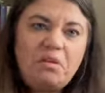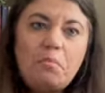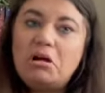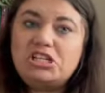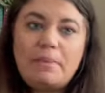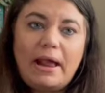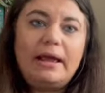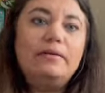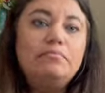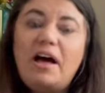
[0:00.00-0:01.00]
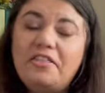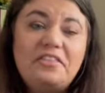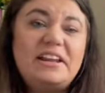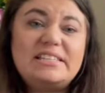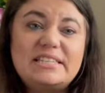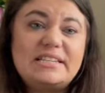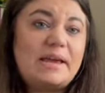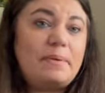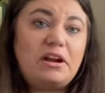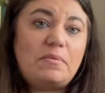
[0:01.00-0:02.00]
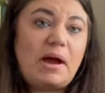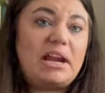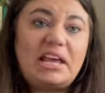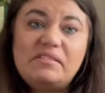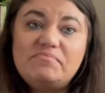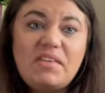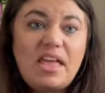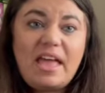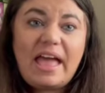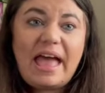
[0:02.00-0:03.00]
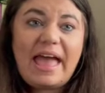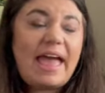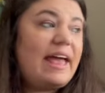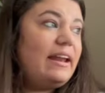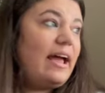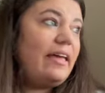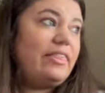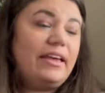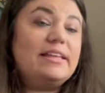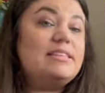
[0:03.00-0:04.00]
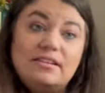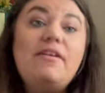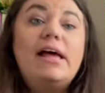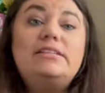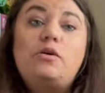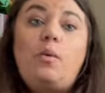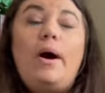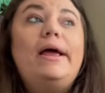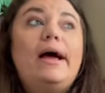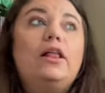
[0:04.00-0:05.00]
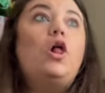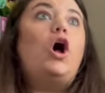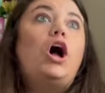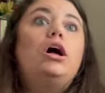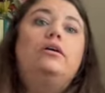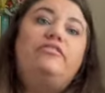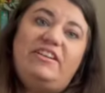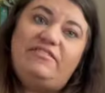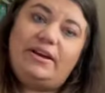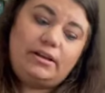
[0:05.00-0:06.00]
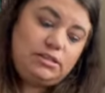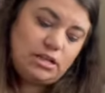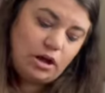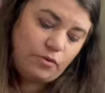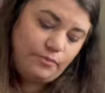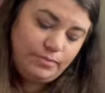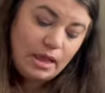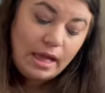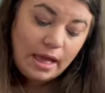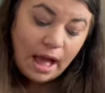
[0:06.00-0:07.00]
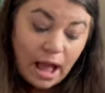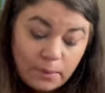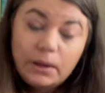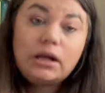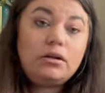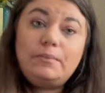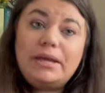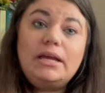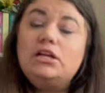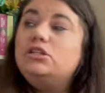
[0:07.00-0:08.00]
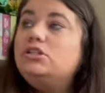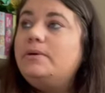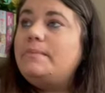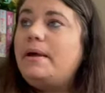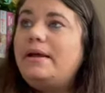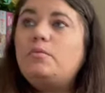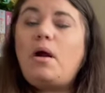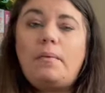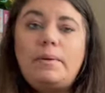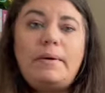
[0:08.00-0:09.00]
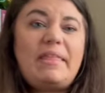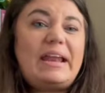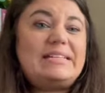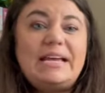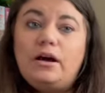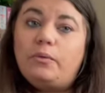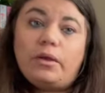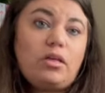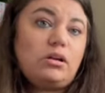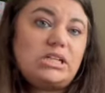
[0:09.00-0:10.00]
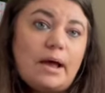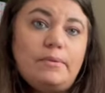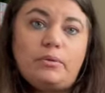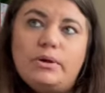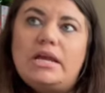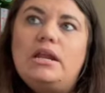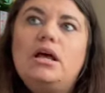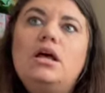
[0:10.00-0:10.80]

much about it other than it's a Snape and Hermione. And I think it's quite a long fanfic. So I will be doing it'll probably be one that I take a really long time to read